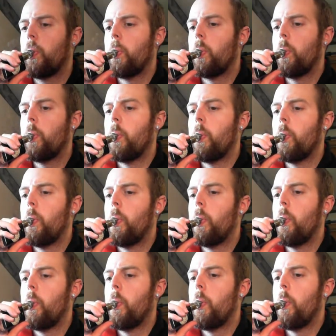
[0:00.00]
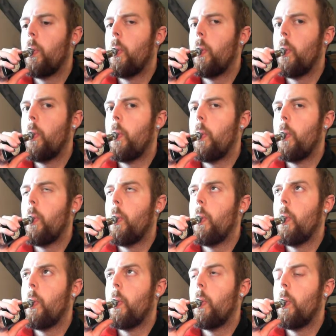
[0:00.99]

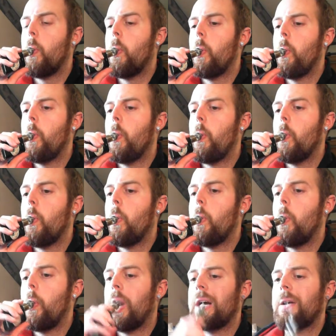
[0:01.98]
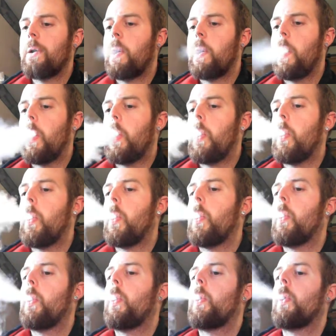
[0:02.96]

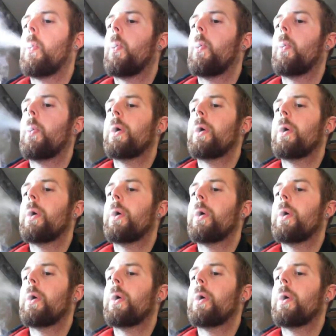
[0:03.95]
[no speech]